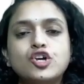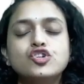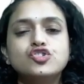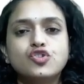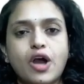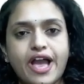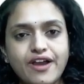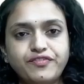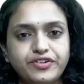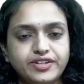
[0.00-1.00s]
So,
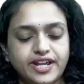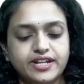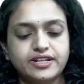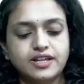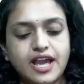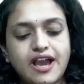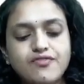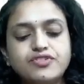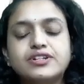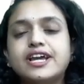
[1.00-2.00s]
after that,
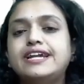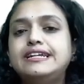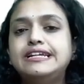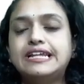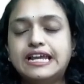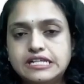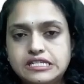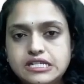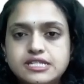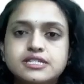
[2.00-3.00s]
after
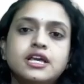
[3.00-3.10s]
1980s,